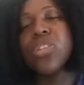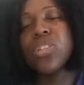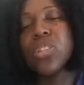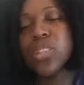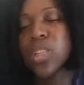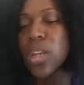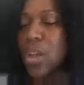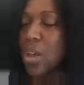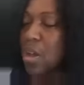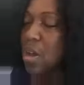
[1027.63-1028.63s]
Jesus.
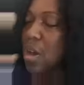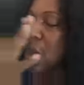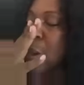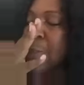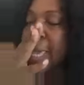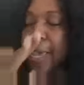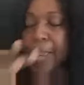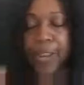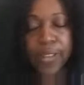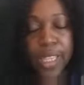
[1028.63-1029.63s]
Oh my
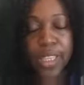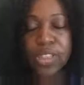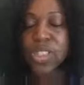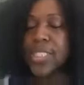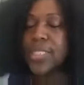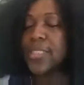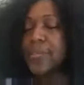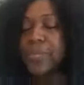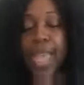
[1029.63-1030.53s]
God. Thank you, Jesus.